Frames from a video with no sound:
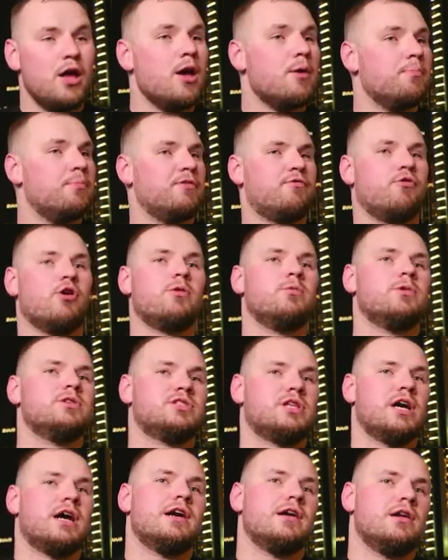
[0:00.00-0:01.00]
Before we
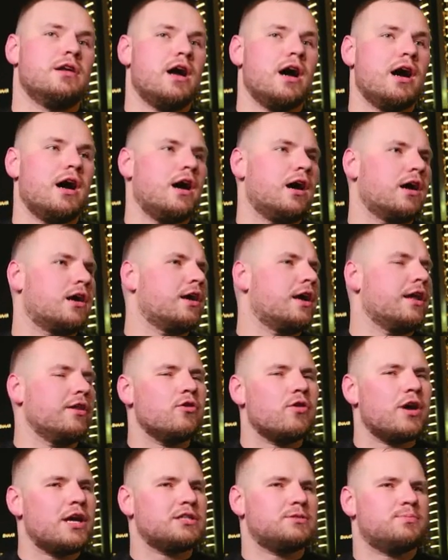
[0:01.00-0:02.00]
start, can you
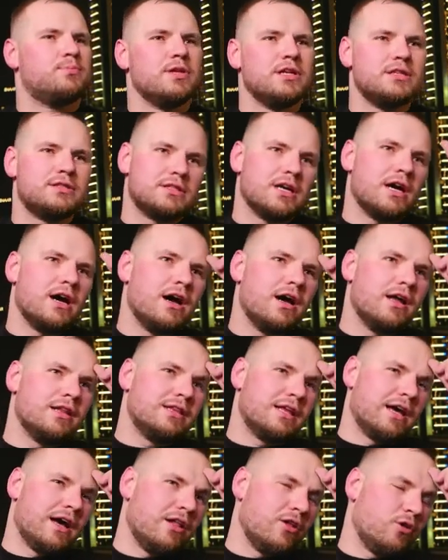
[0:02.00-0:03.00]
guys please
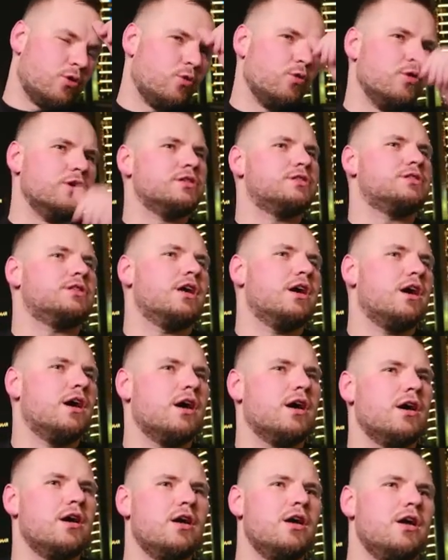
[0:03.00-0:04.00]
tell who is
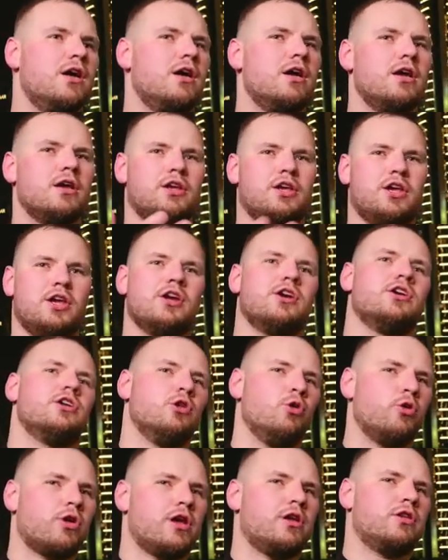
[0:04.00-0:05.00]
here
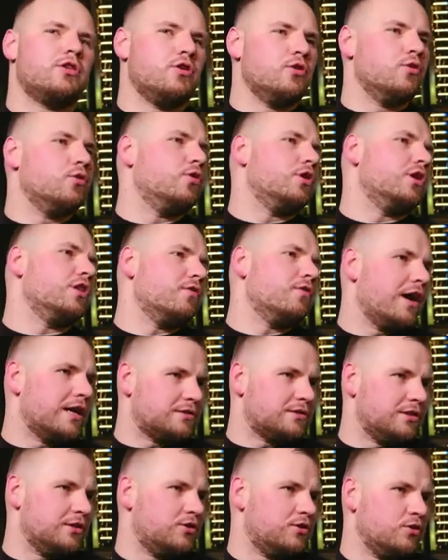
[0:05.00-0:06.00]
looking to
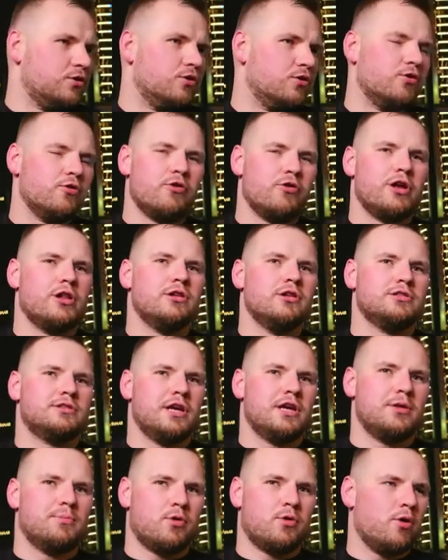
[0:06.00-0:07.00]
invest into real
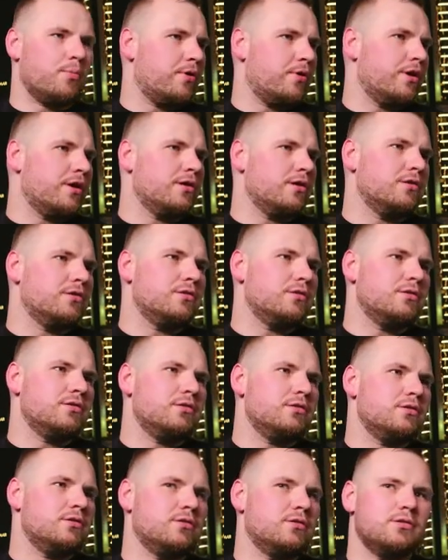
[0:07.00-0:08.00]
estate property?
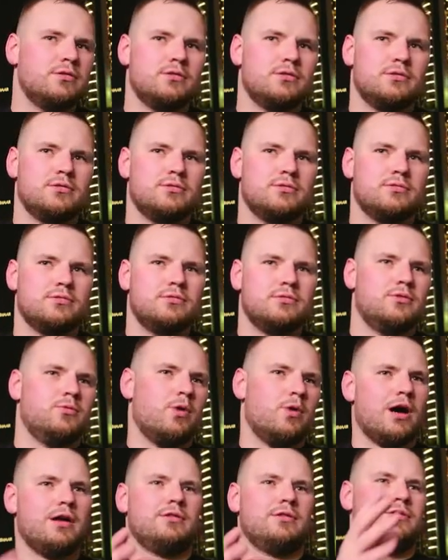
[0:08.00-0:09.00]

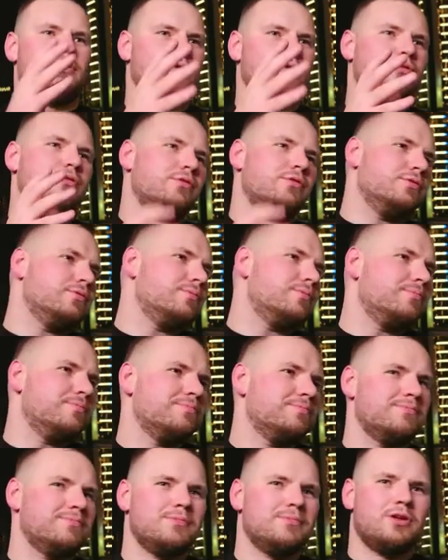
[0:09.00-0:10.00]
1, 2.
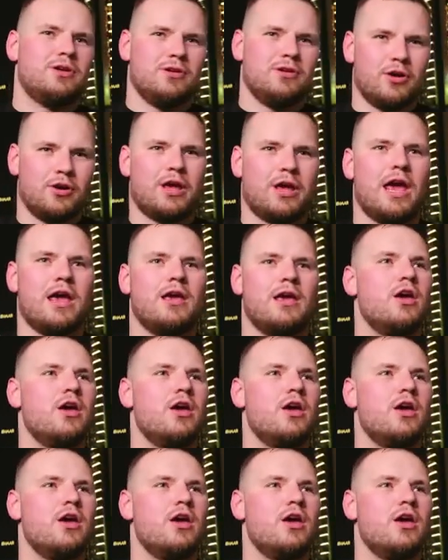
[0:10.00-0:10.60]
Okay.